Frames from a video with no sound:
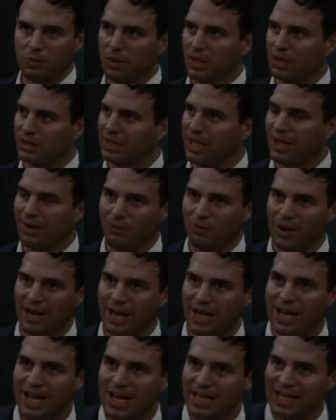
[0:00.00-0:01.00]
asks him if
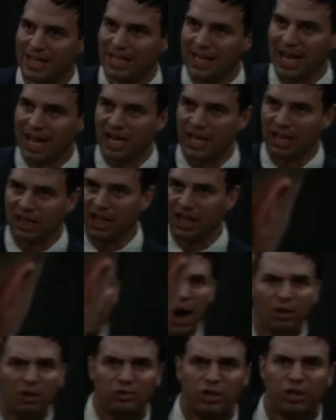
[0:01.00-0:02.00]
he is sure it isn't a
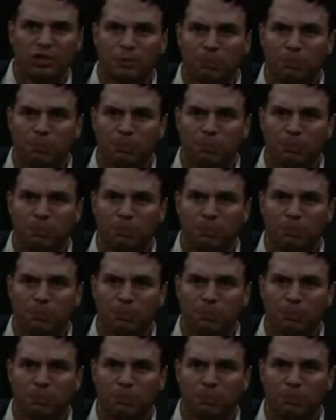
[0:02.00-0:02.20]
trap.